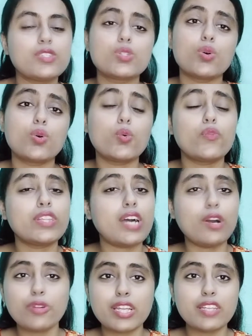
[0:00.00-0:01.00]
So
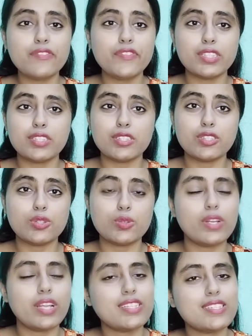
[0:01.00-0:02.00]
without any further
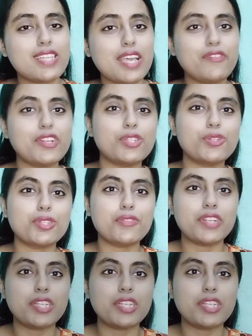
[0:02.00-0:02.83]
ado, let's dive into the